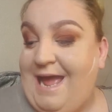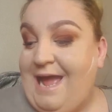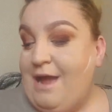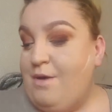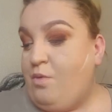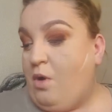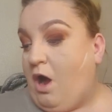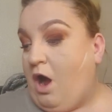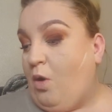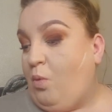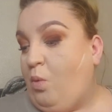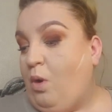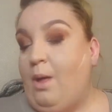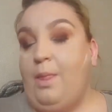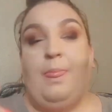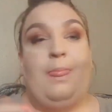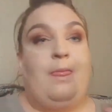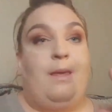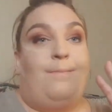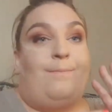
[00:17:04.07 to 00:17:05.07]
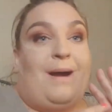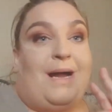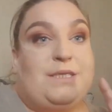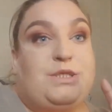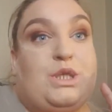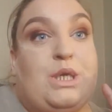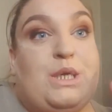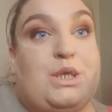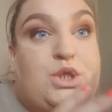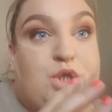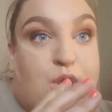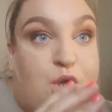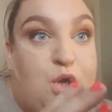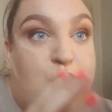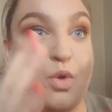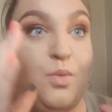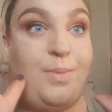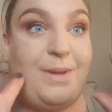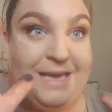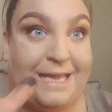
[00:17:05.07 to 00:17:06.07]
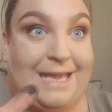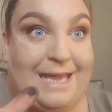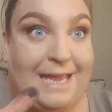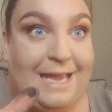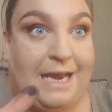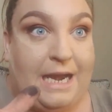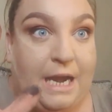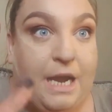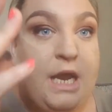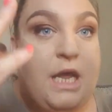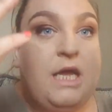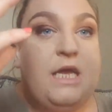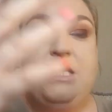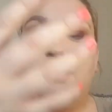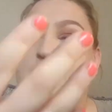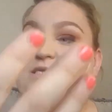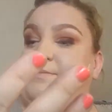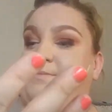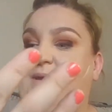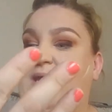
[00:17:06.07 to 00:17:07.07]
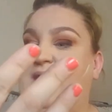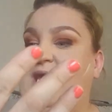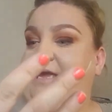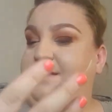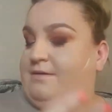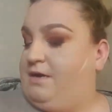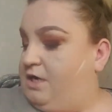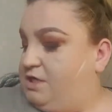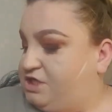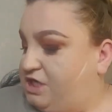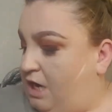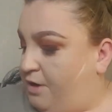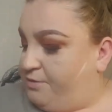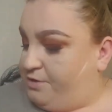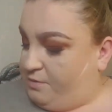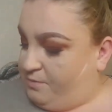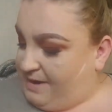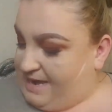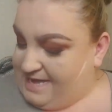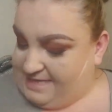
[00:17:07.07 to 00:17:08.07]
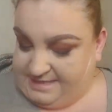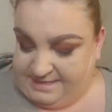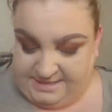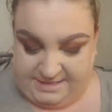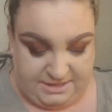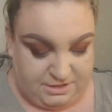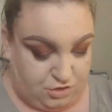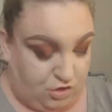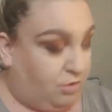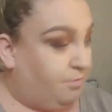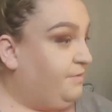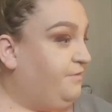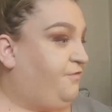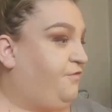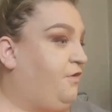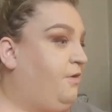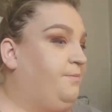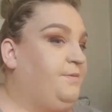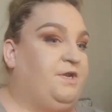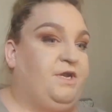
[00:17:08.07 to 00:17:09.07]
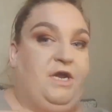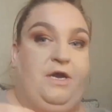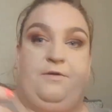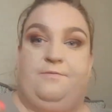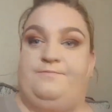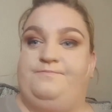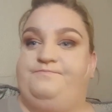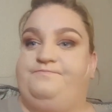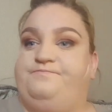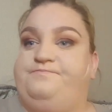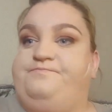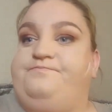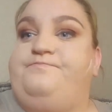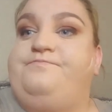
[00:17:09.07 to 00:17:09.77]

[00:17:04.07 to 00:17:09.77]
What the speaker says: Now I want the magic to begin. To me, I don't know where this is coming from, you know.